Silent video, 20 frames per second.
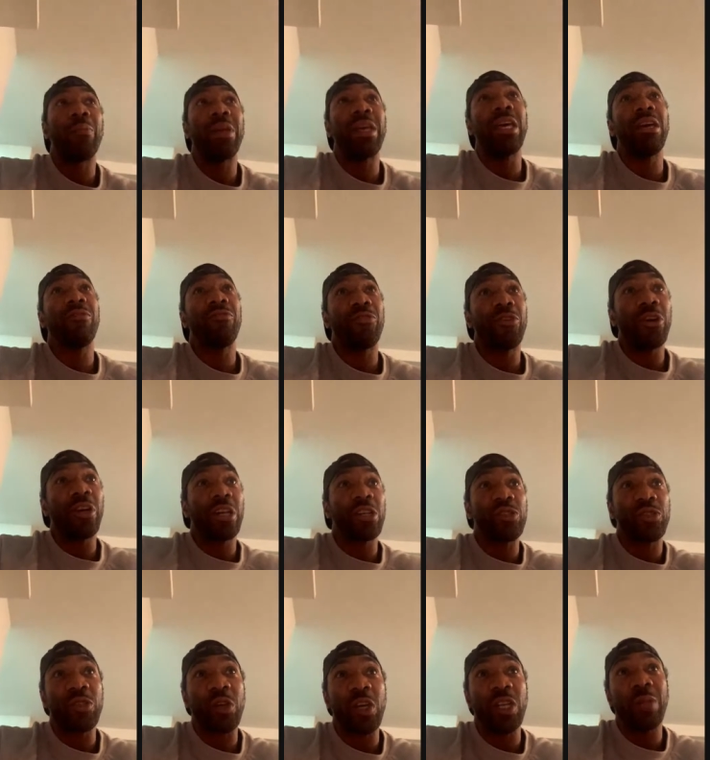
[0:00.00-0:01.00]
if you're
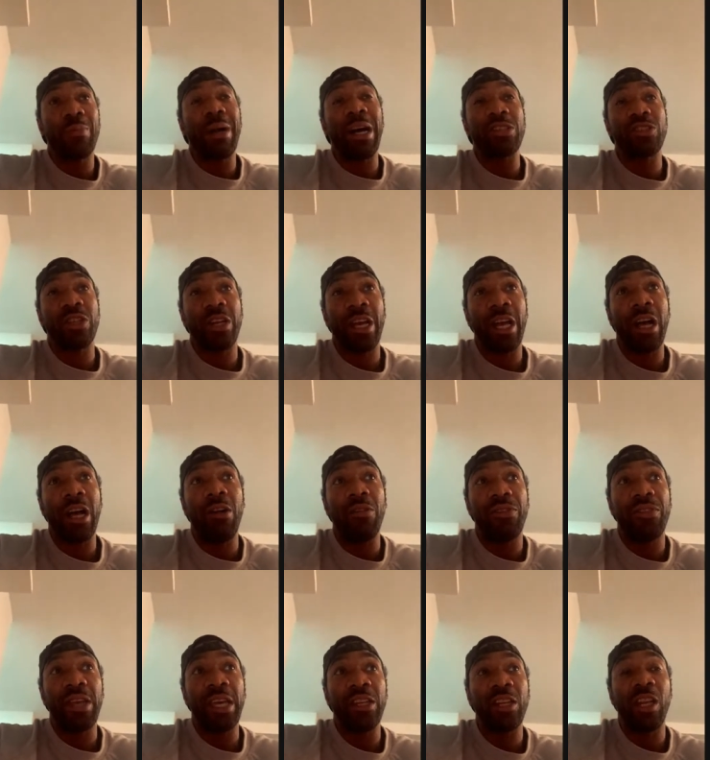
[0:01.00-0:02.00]
concerned about your
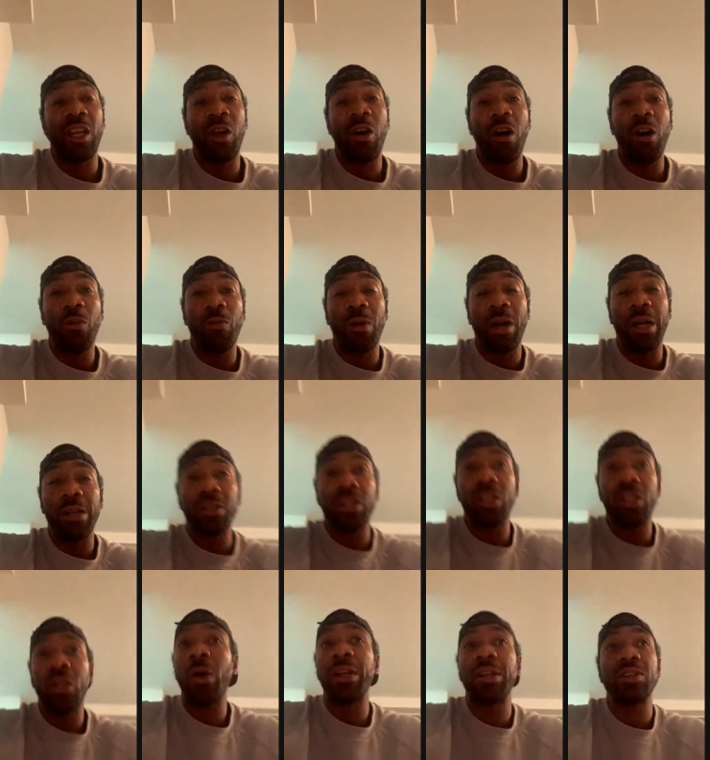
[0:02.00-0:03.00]
health in the long
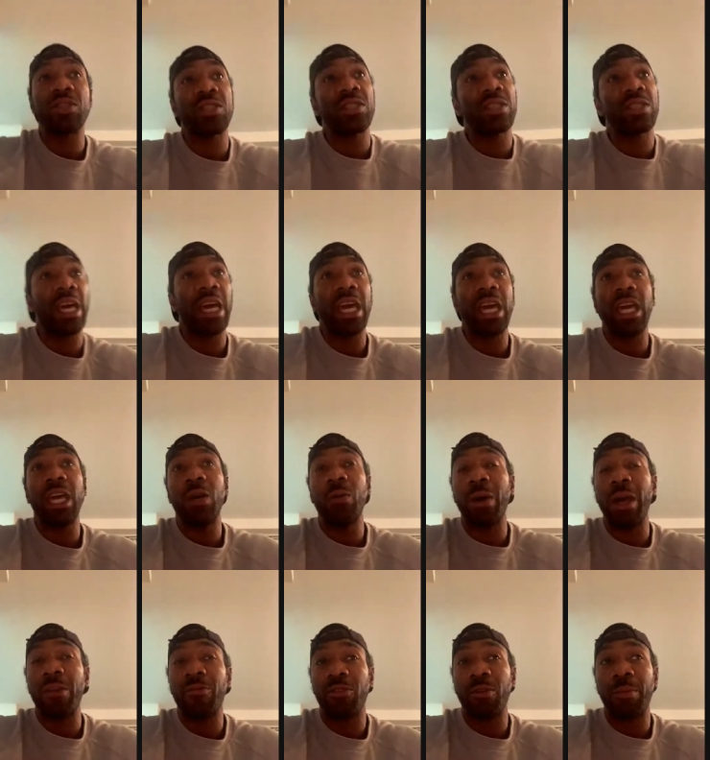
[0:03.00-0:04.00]
run, you want to stay
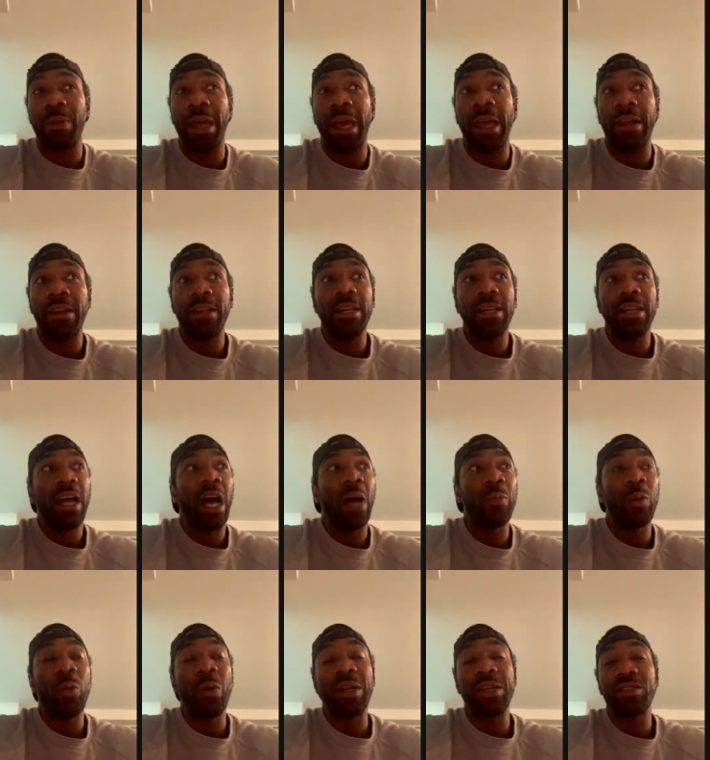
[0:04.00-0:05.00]
away from that.
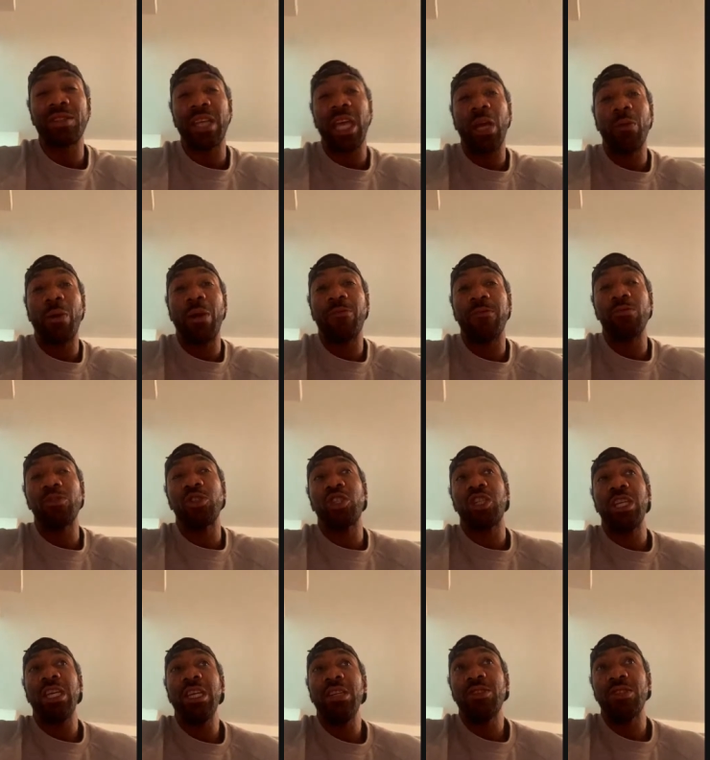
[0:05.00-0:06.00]
You want to stay away from
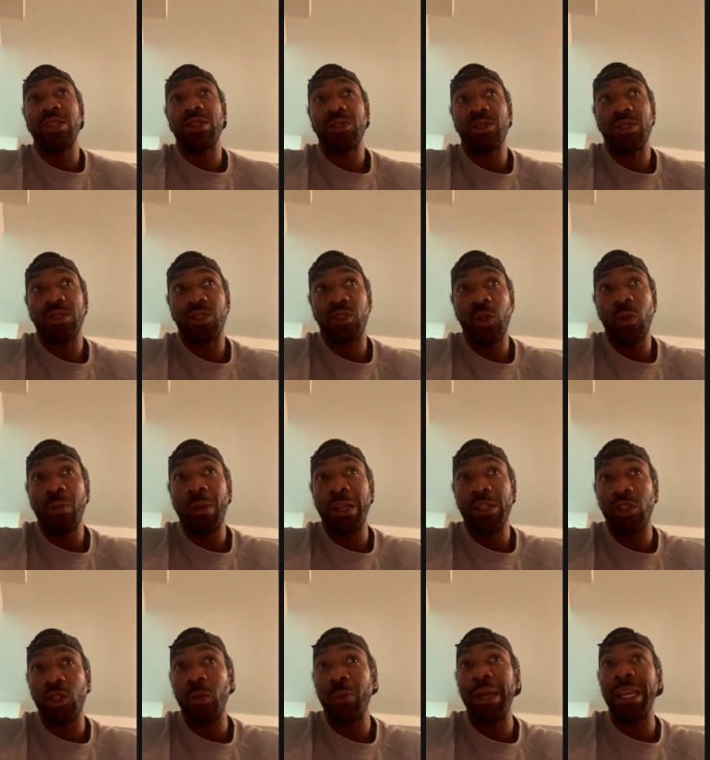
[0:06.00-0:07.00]
cheeses. Too
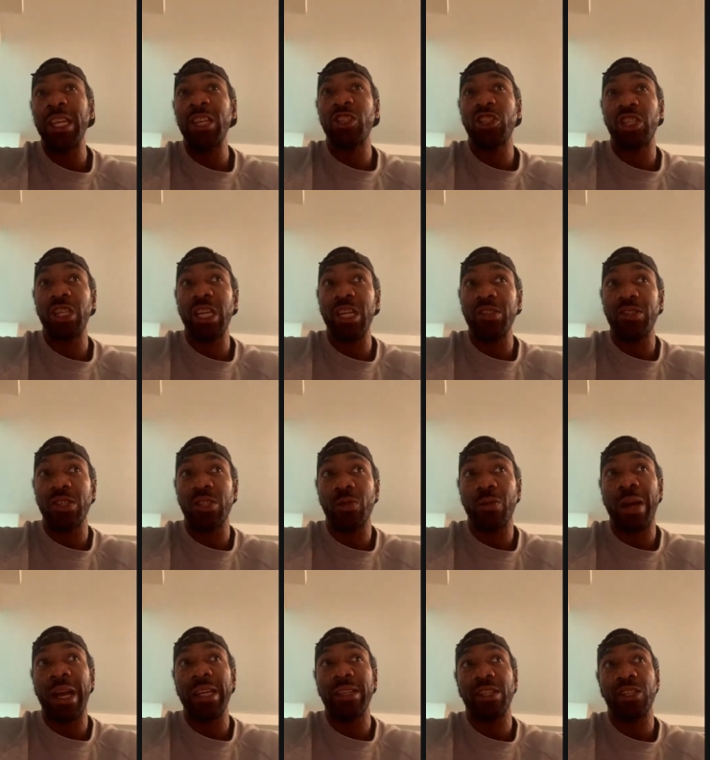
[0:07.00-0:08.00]
many cheeses,
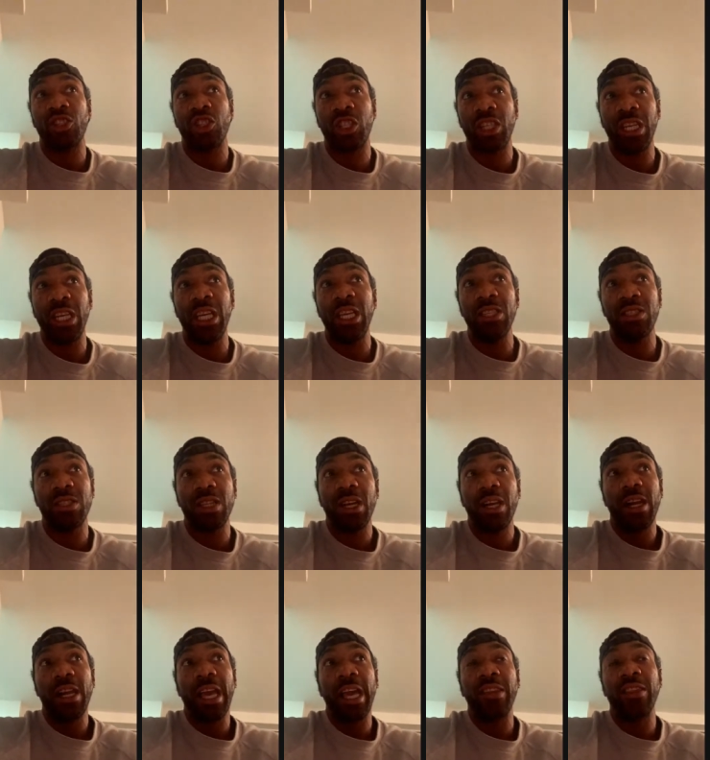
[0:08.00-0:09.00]
right? The cheese
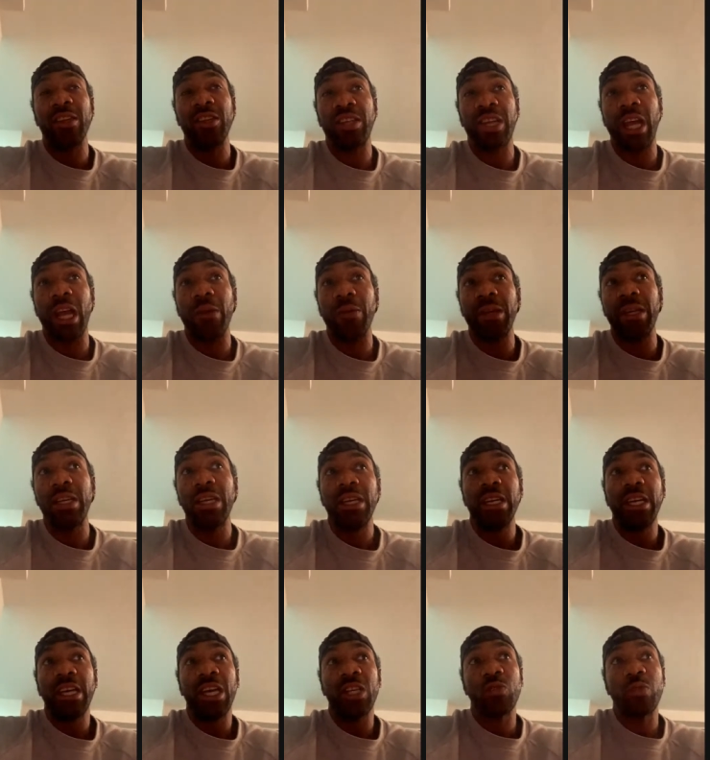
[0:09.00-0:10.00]
and the dairy
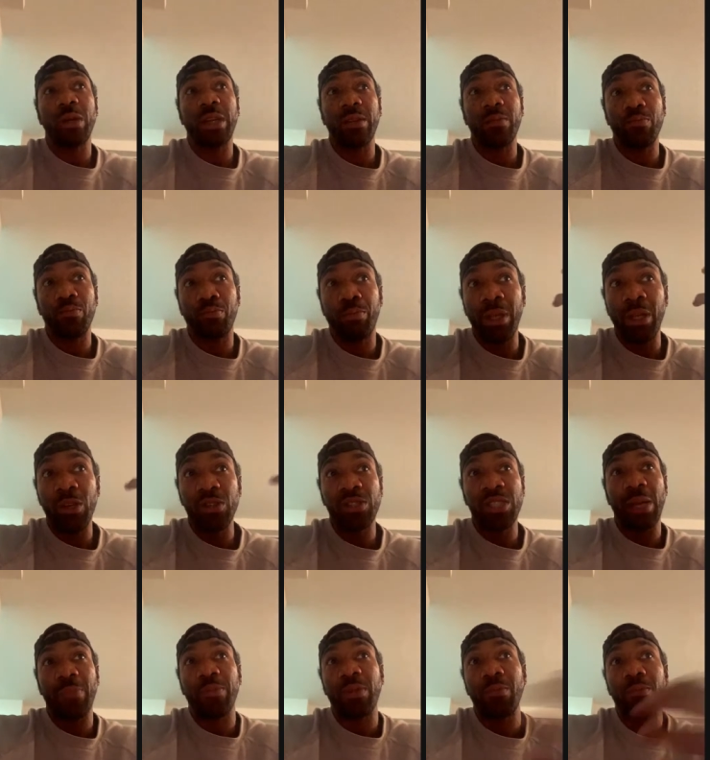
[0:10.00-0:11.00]
is what builds
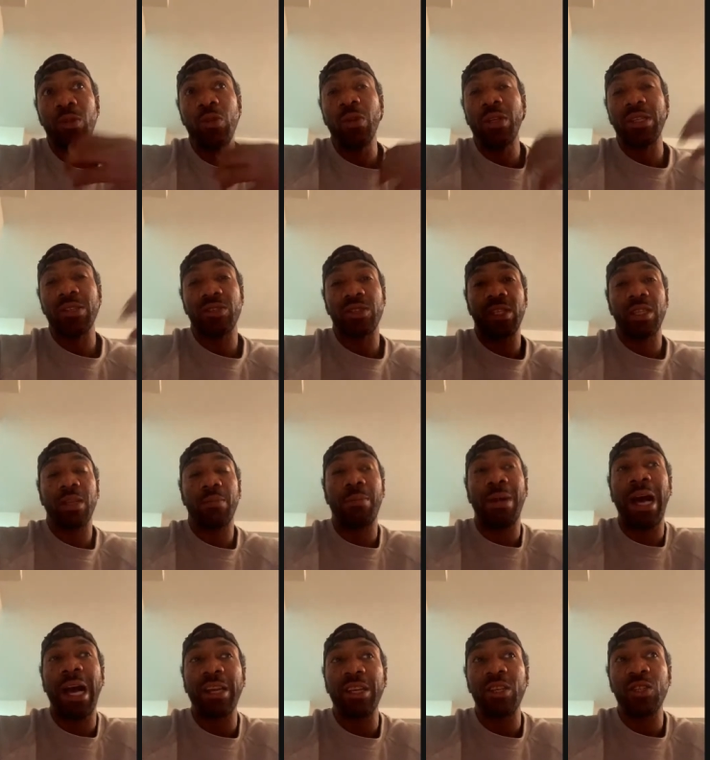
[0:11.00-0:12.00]
up the mucus in the
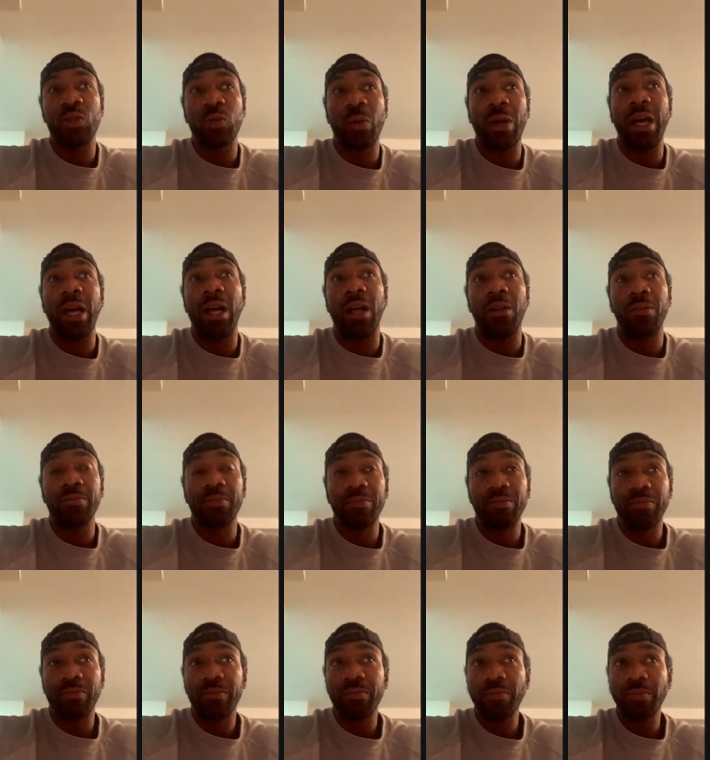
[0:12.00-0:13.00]
body as well.
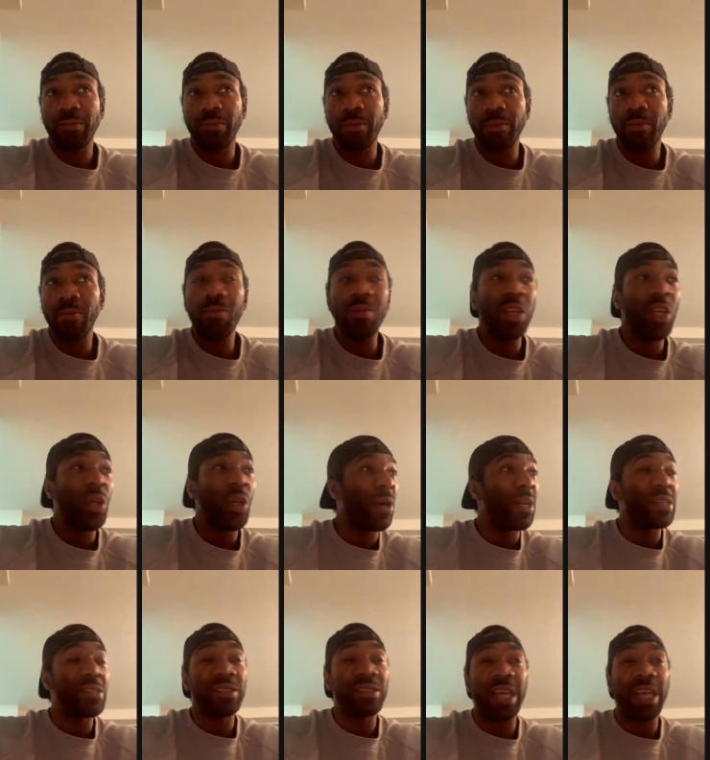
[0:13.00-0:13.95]
You want to